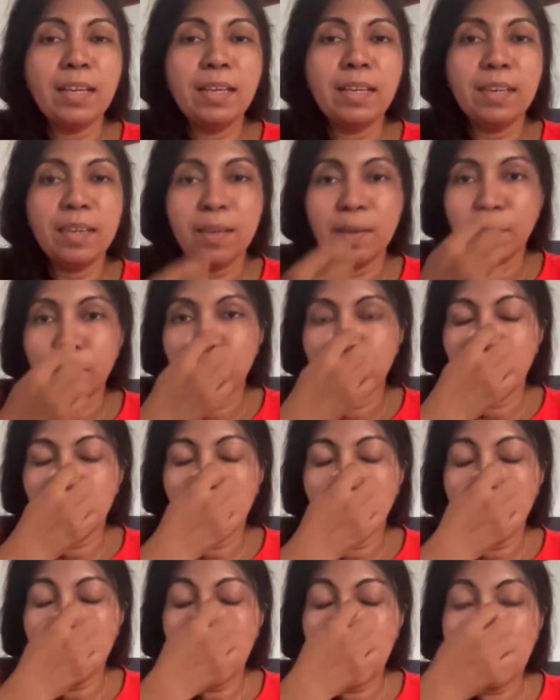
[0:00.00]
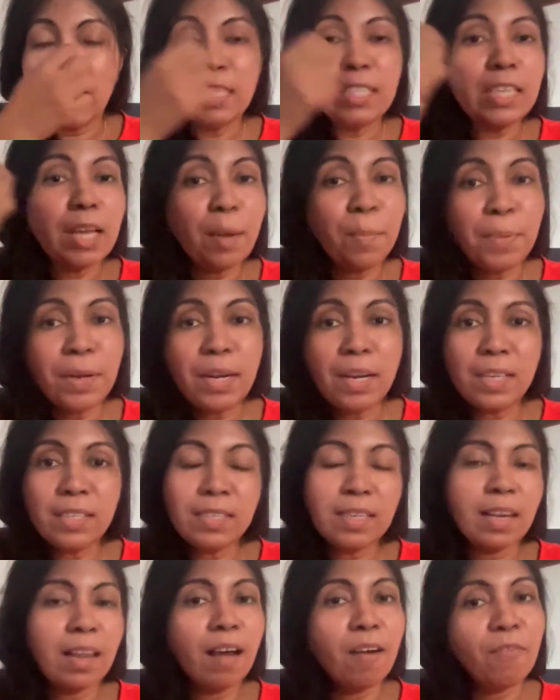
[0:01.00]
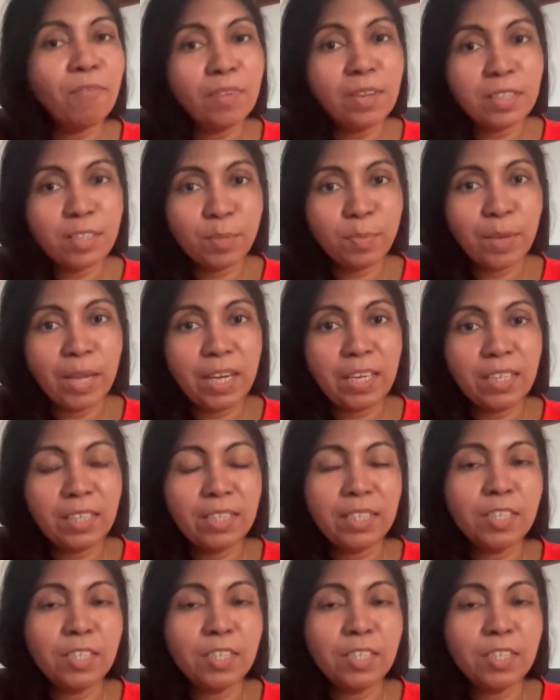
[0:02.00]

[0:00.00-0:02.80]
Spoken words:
the marriage happened as a loveless marriage.